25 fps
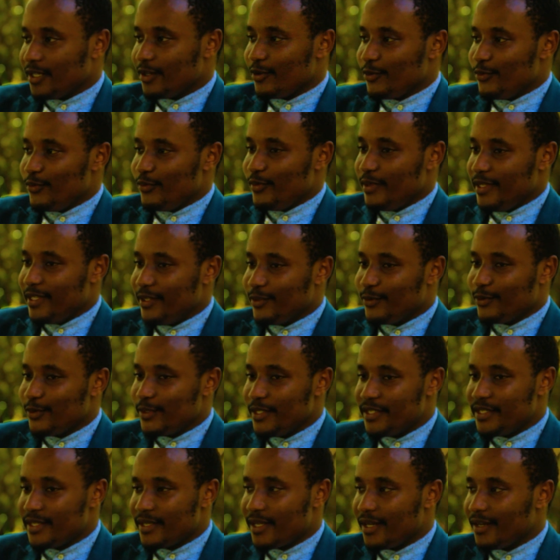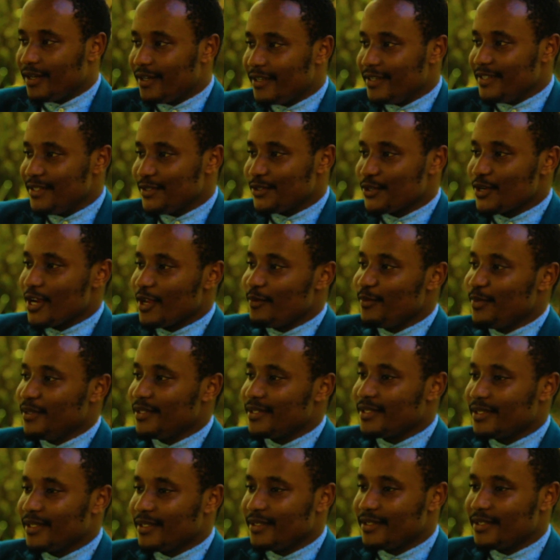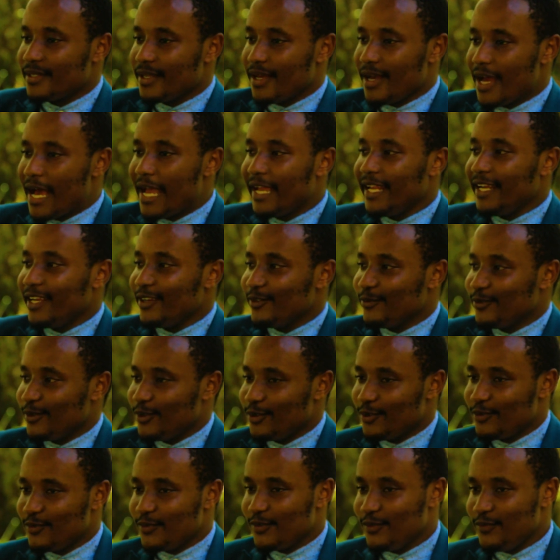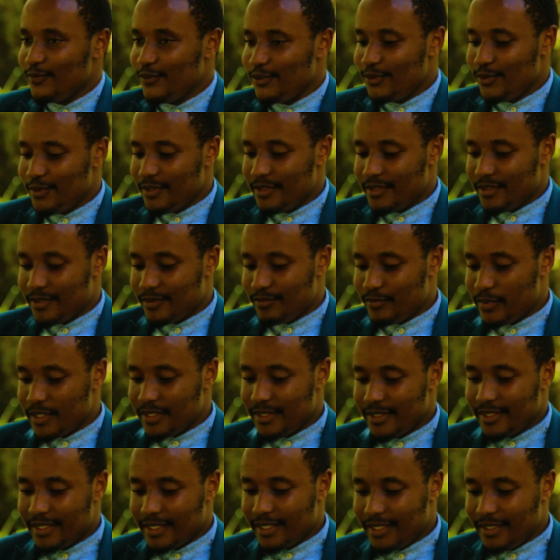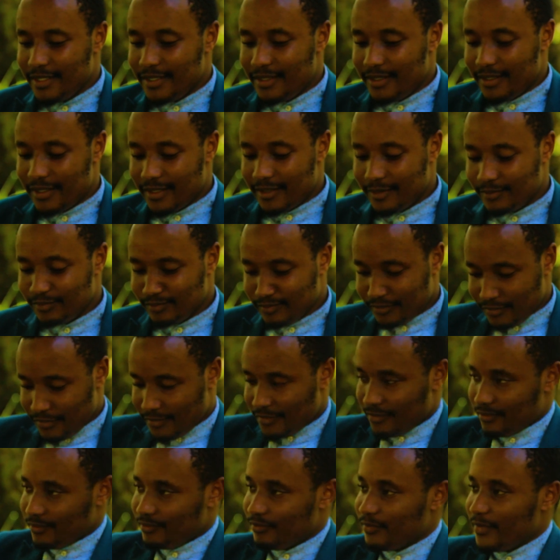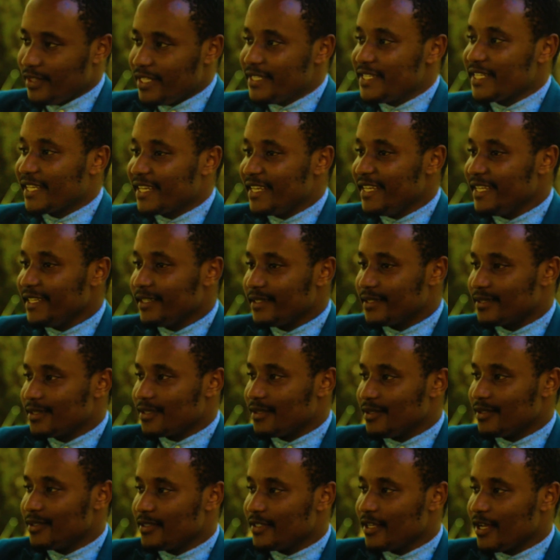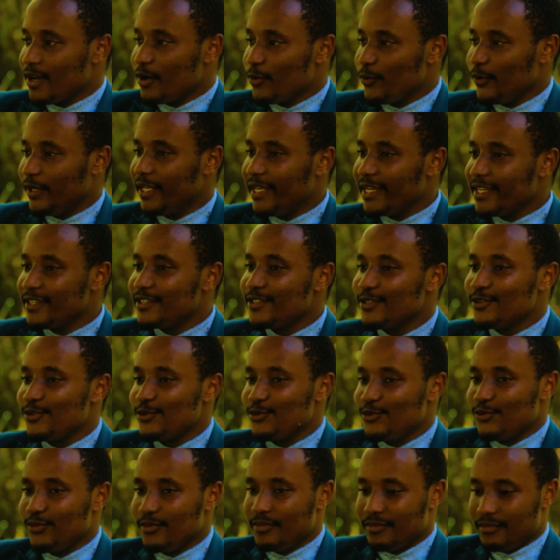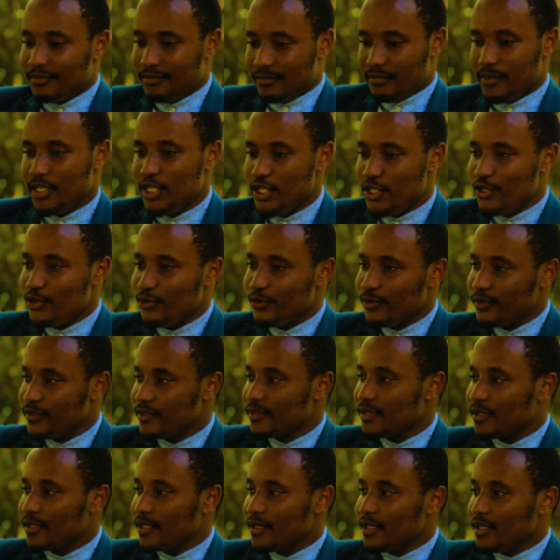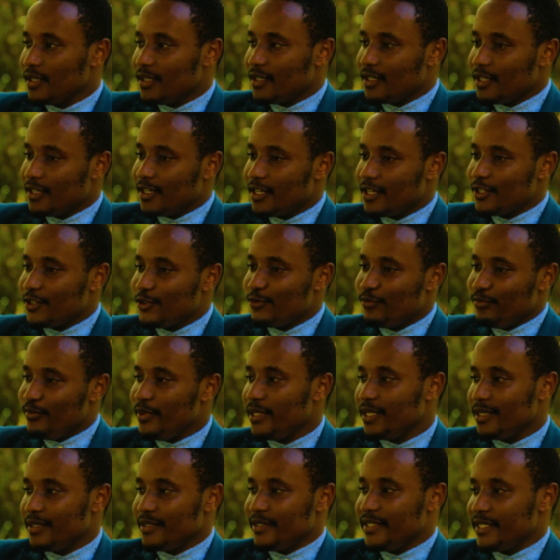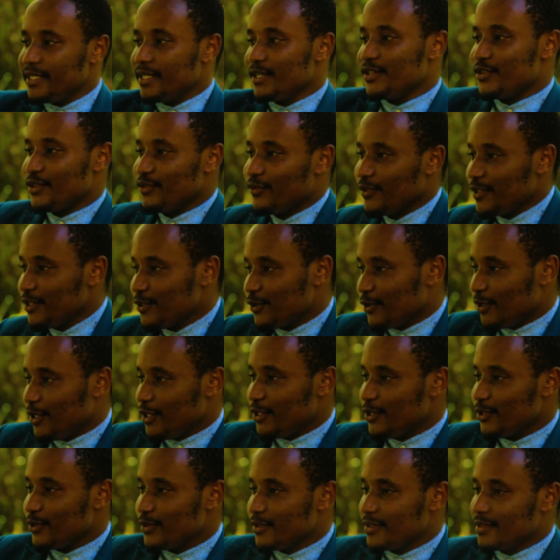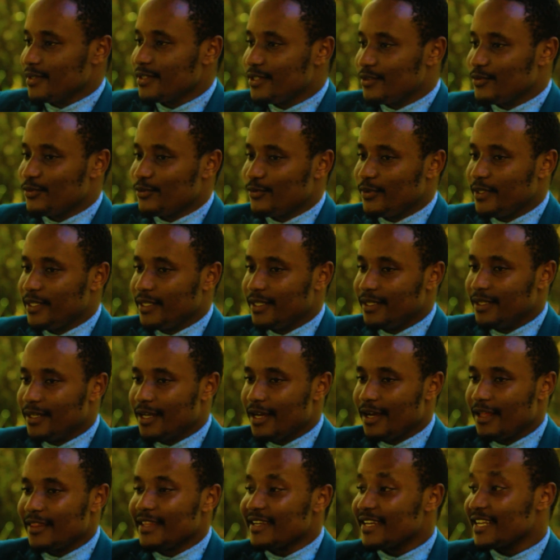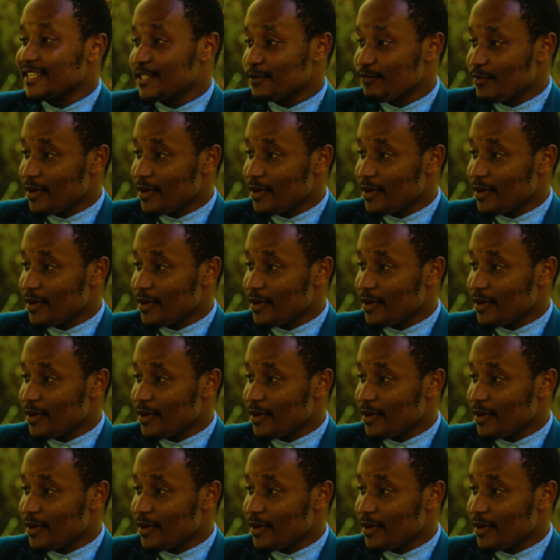we could describe it at a high-level overview is basically the techniques that we get to use to build data-driven solutions that will that